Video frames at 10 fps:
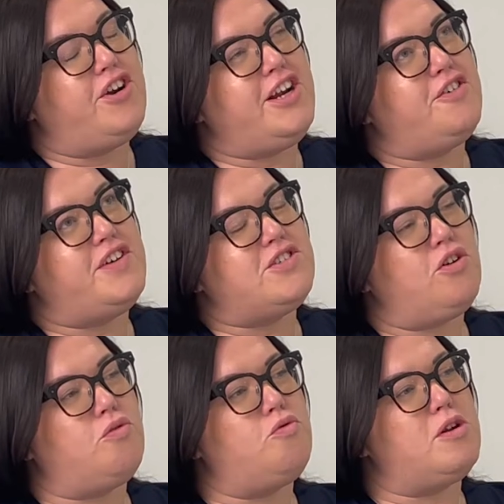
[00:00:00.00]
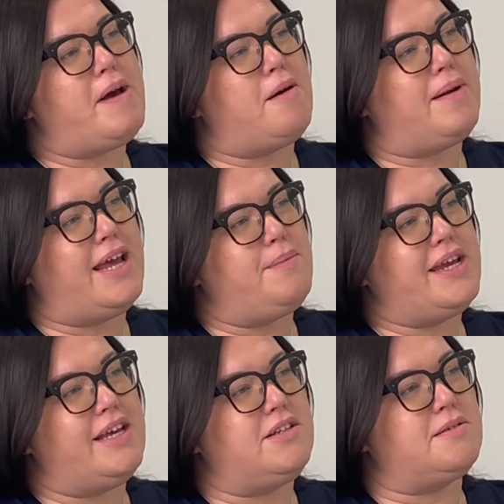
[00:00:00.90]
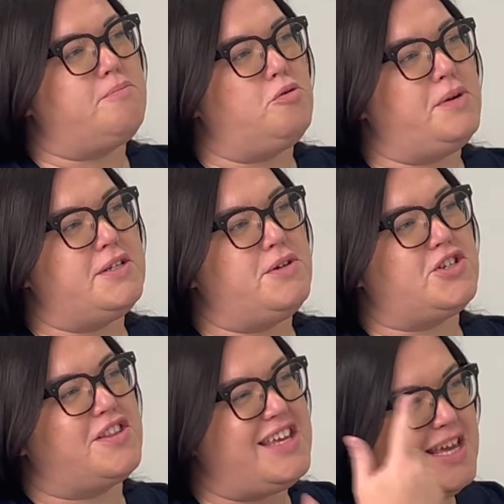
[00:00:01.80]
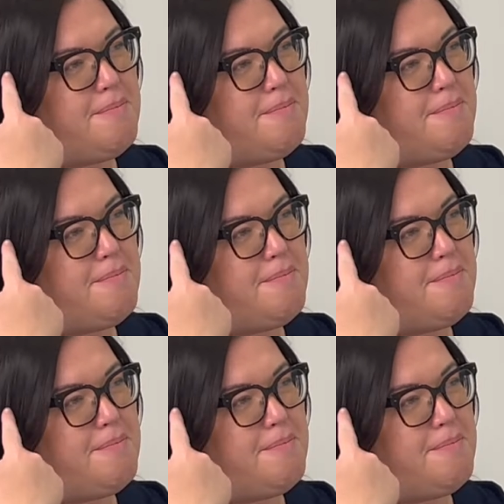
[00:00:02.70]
funny enough, it's not all about playing with kittens and puppies, which I think